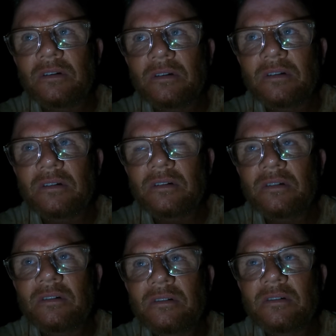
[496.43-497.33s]

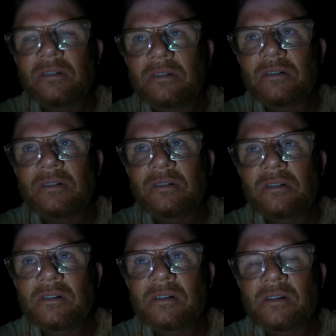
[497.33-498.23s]

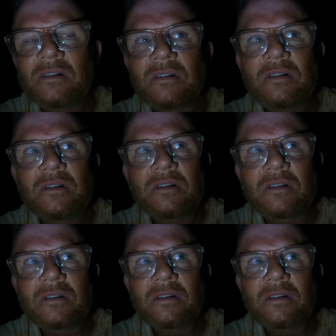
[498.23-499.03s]
(no one is talking)